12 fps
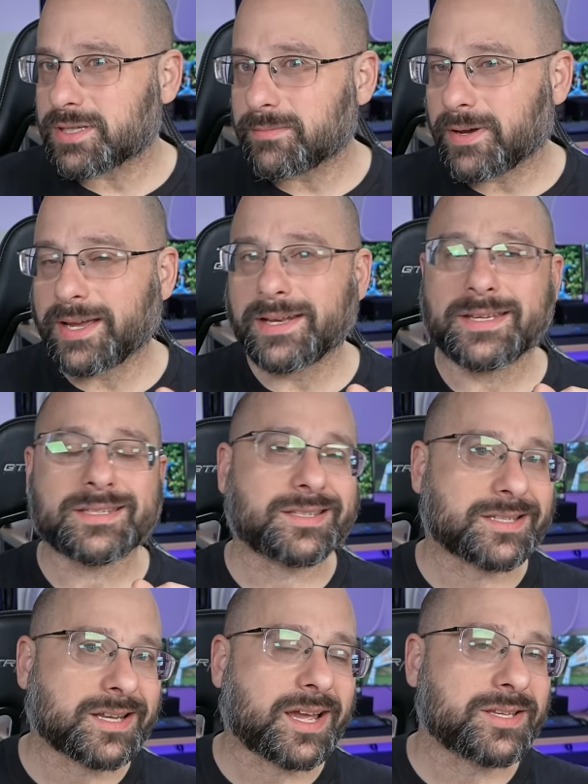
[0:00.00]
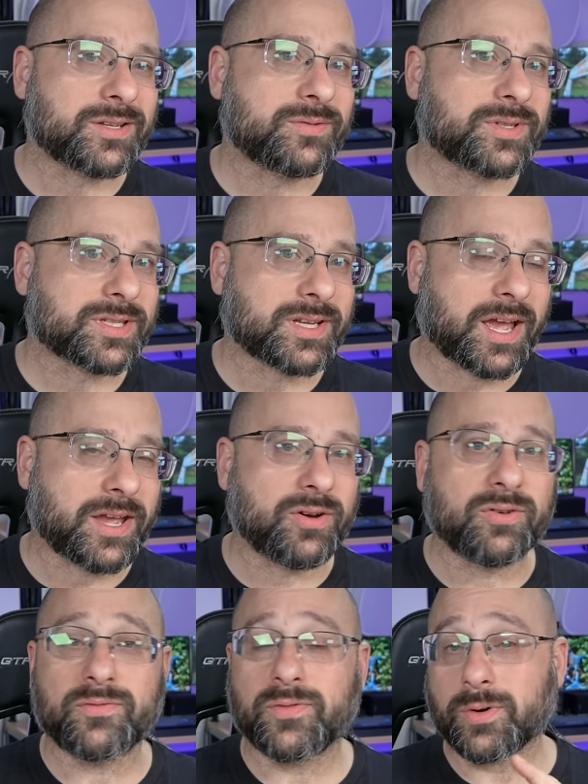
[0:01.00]
to mind is the Skyzone Sky
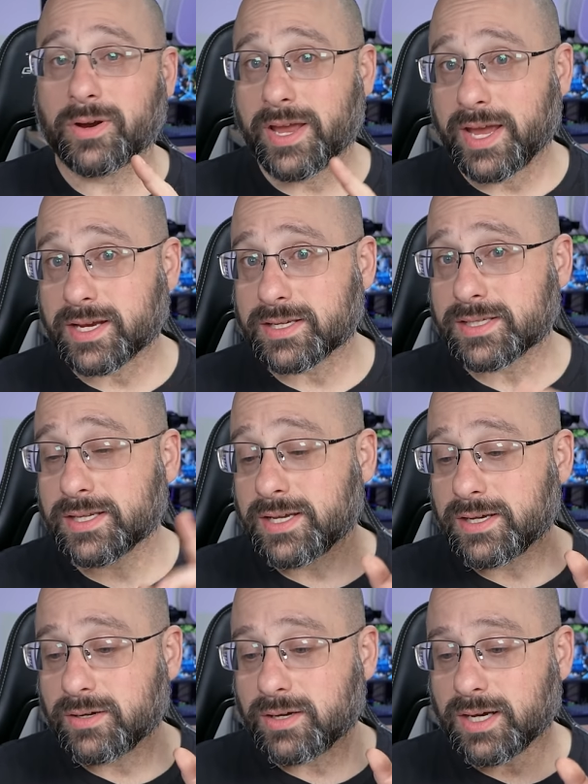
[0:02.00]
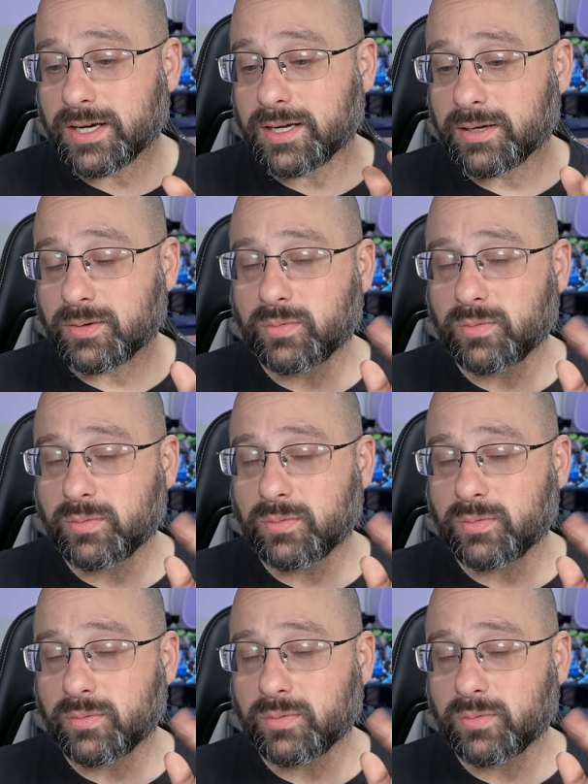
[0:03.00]
O4X,